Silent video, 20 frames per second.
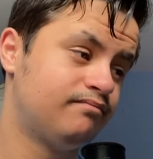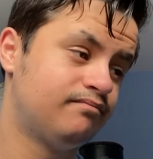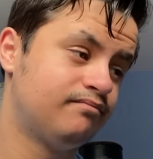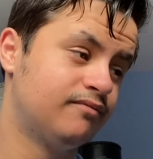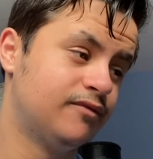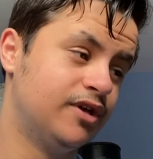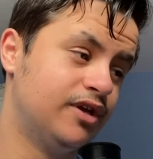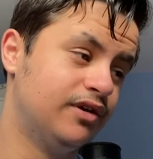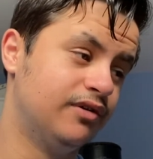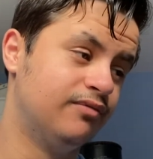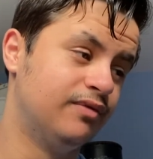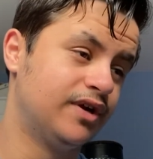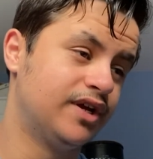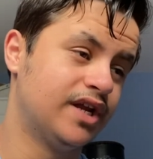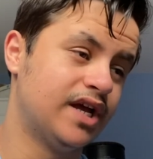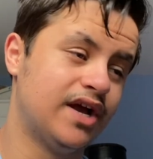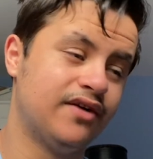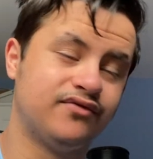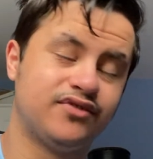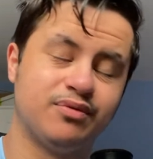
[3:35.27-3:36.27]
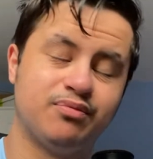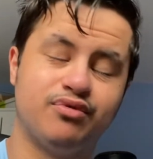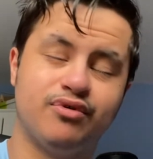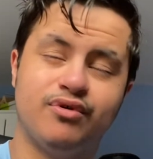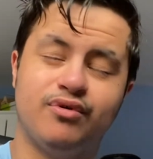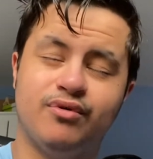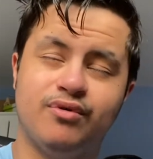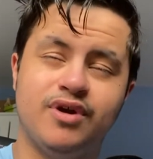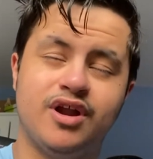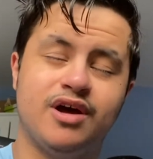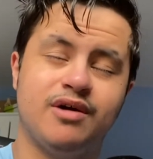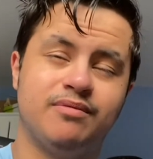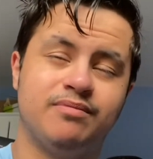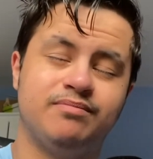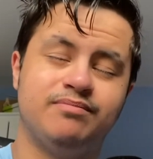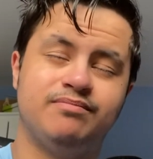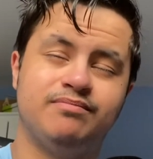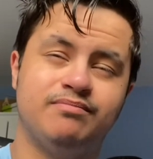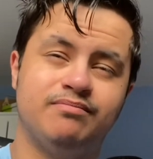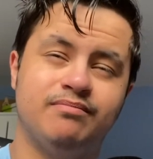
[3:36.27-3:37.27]
we're going to have to put all our
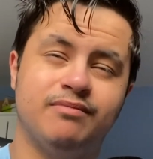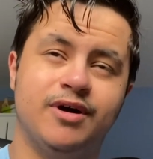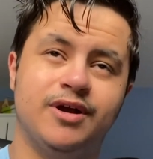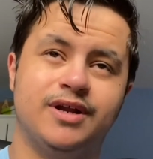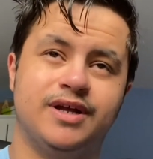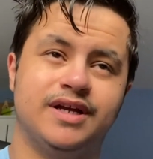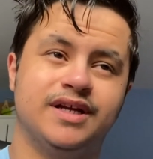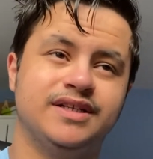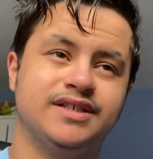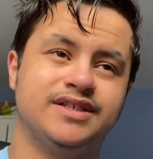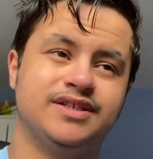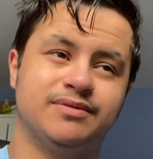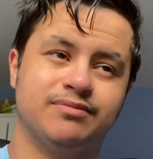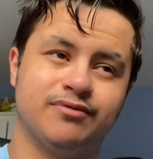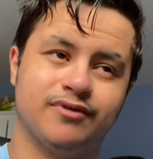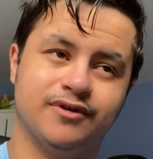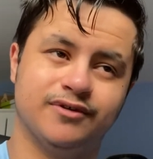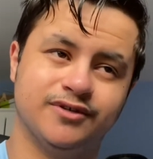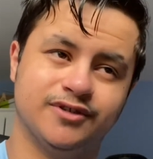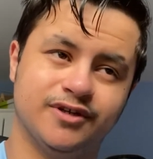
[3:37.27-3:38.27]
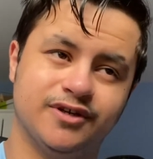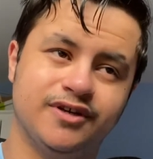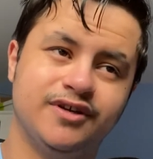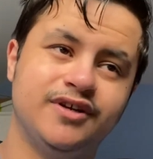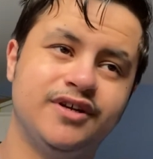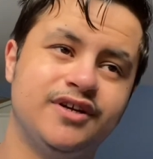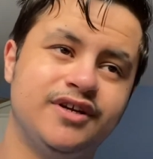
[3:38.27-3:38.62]
money into Brozier.